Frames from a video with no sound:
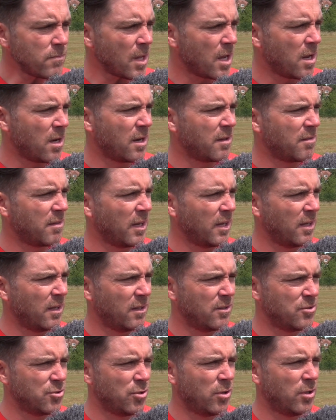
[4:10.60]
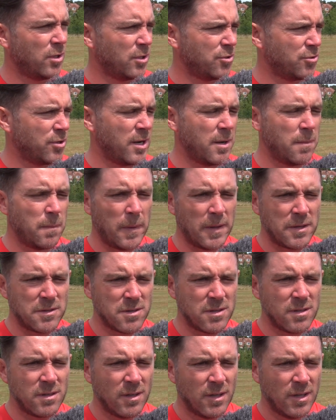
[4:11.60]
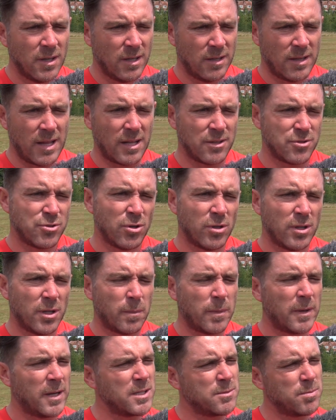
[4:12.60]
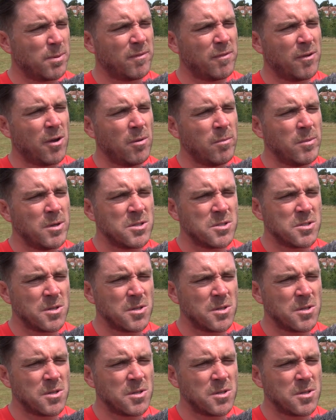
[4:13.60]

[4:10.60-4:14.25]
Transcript: and I think it'll show on the training pitch, and that'll show in the players' performance.